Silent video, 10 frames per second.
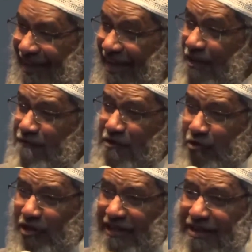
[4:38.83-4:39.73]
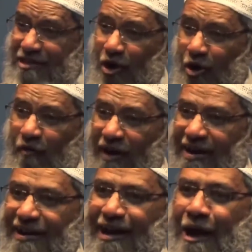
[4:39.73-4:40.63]
If his good deeds are
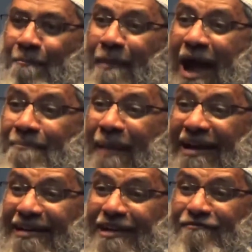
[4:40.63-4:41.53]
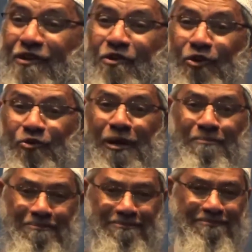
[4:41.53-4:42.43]
over, my bad deeds will go to
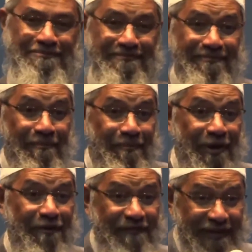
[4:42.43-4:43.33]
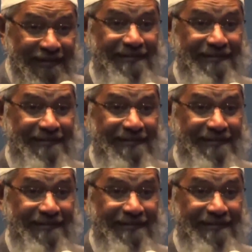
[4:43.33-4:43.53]
him. Prophet.